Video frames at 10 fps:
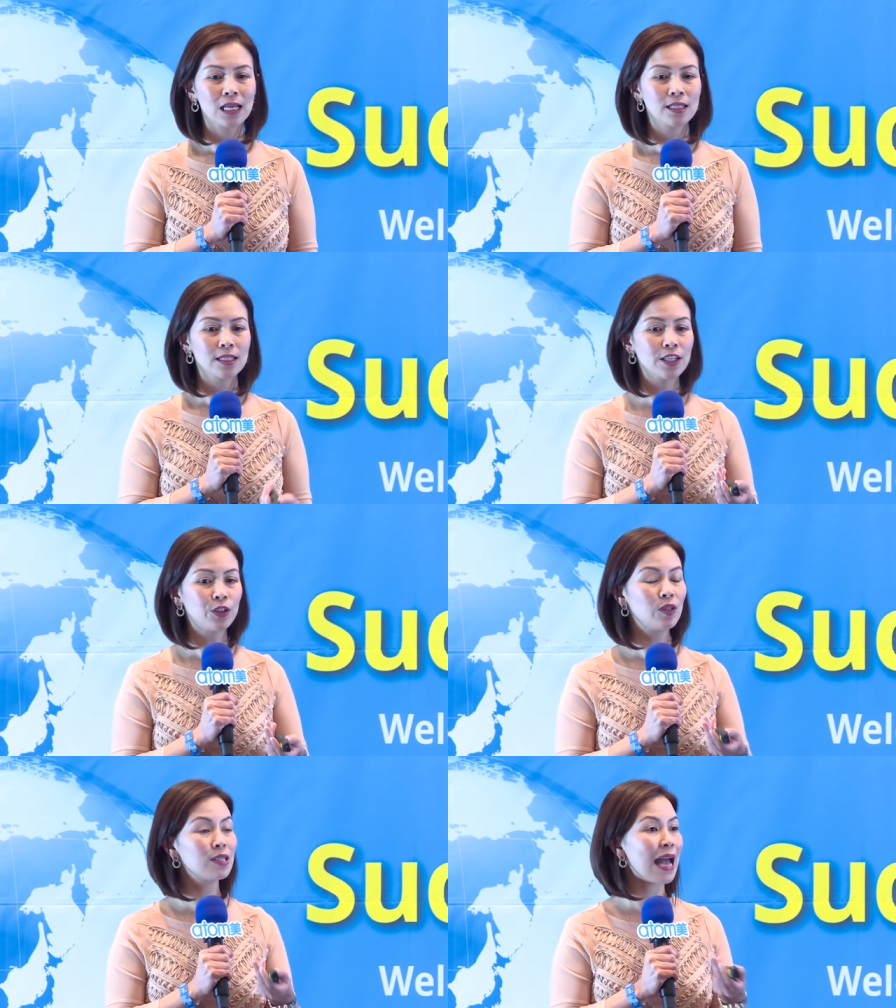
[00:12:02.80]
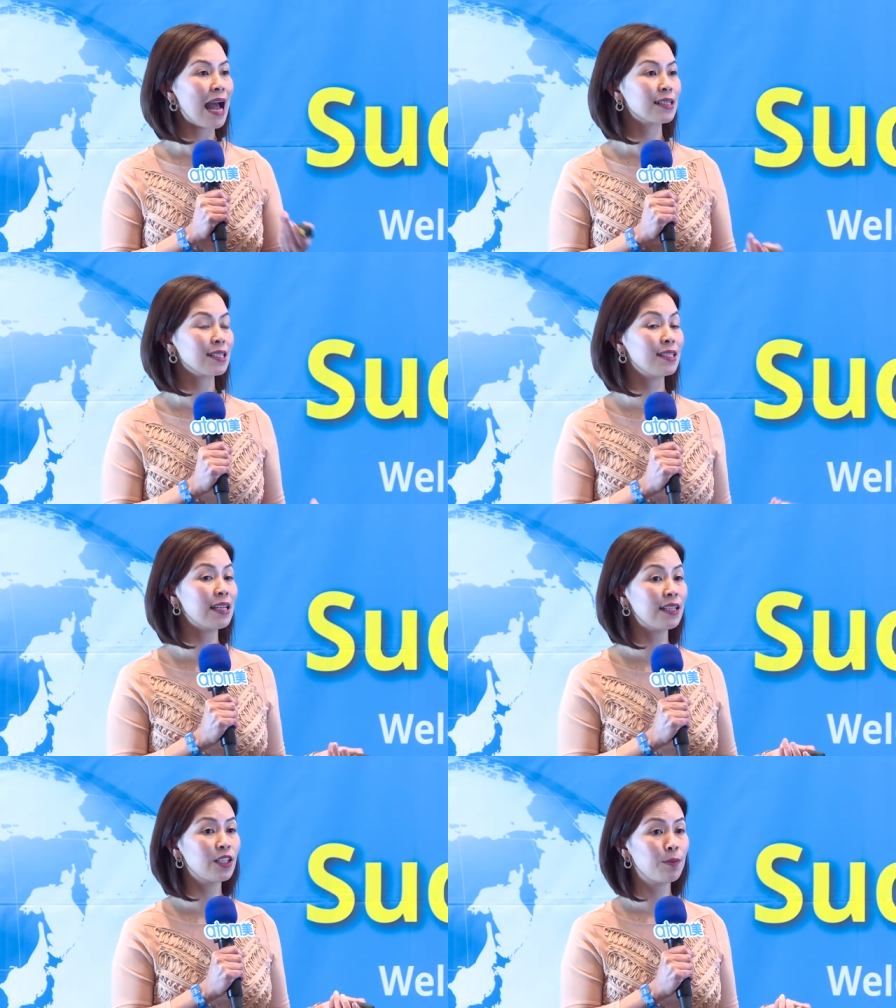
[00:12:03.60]
Citrus acts as an
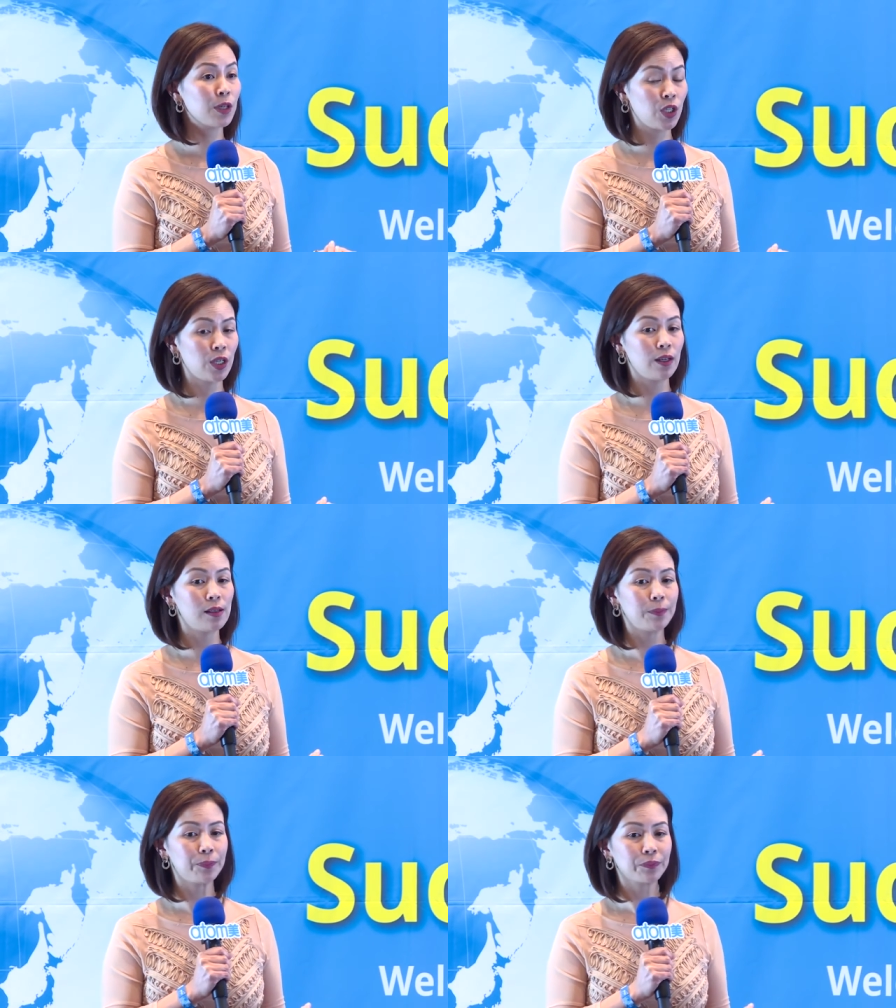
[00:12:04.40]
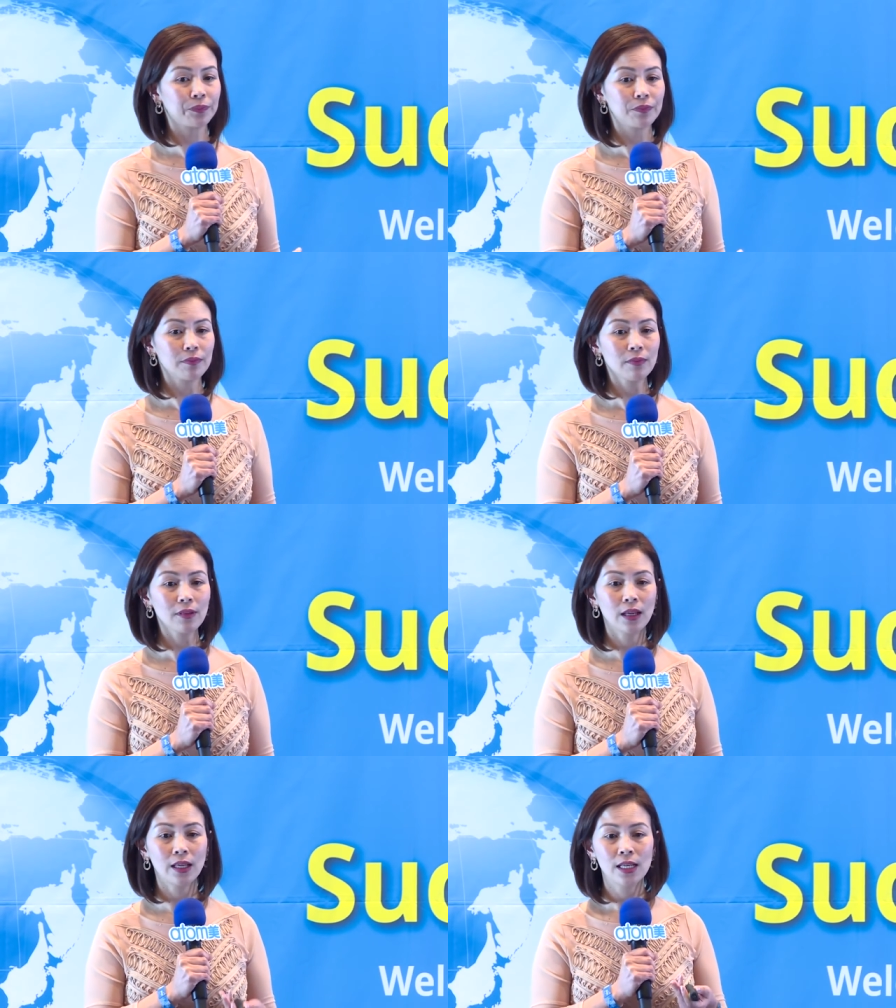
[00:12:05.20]
antibacterial.
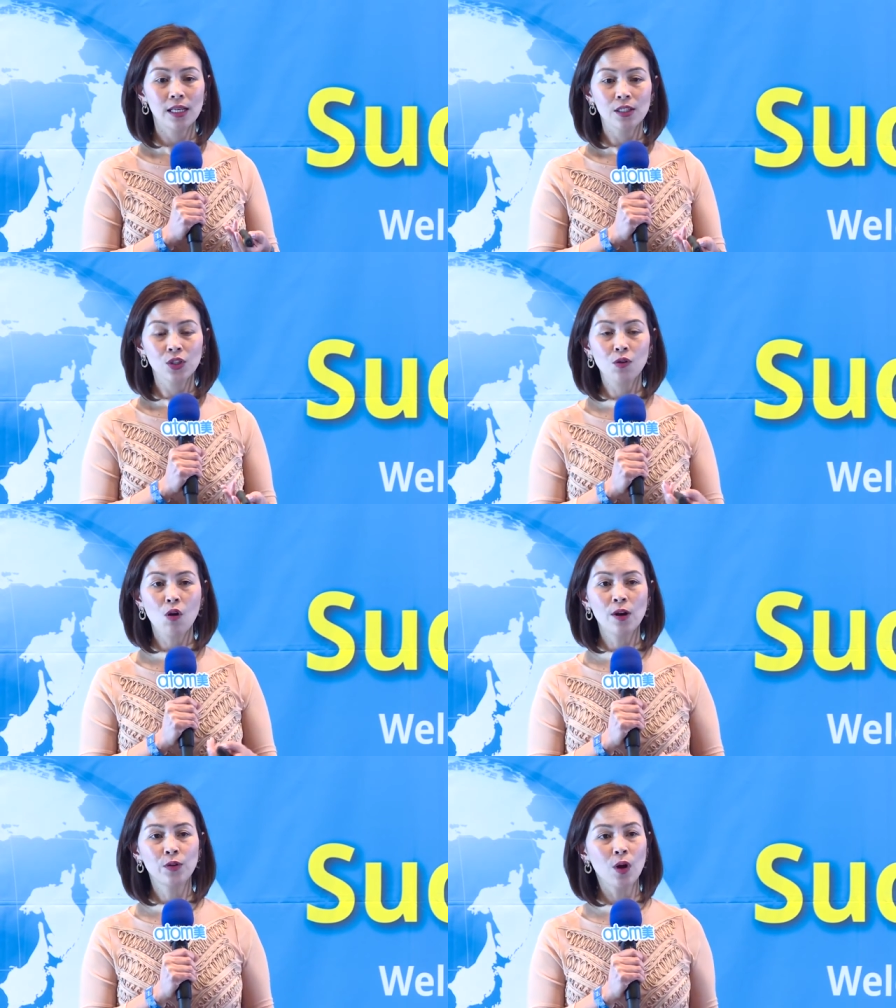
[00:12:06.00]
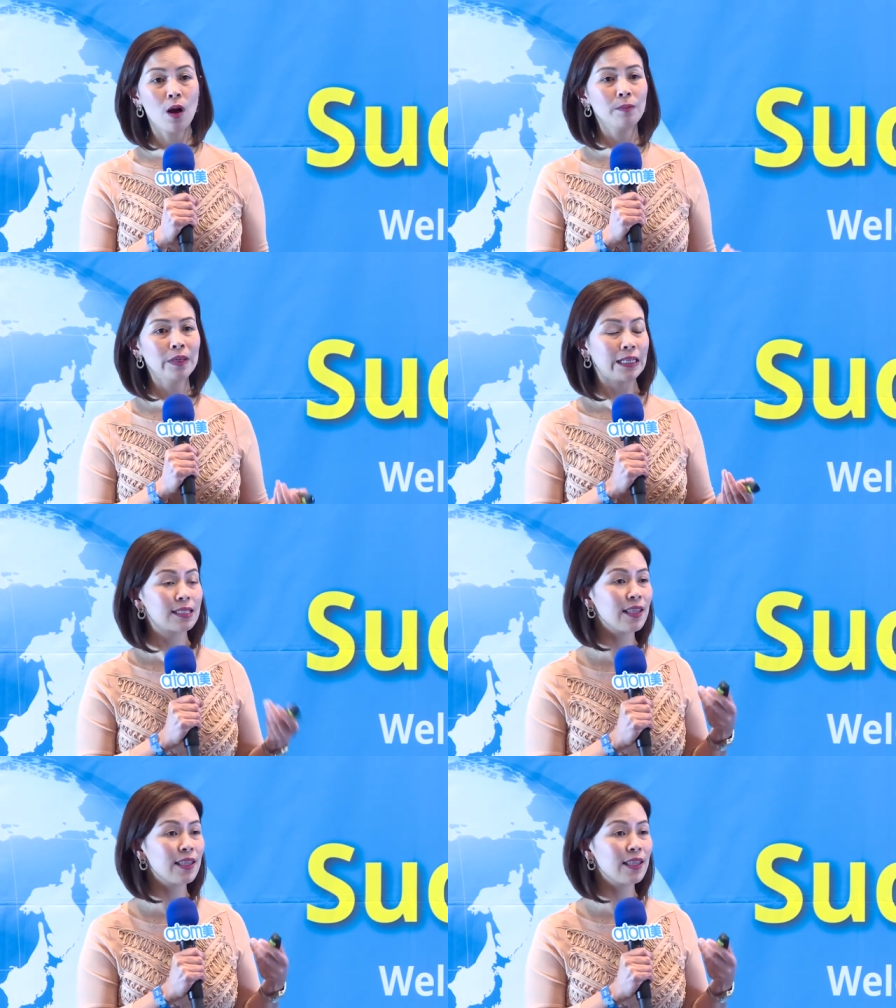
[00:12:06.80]
So control mix.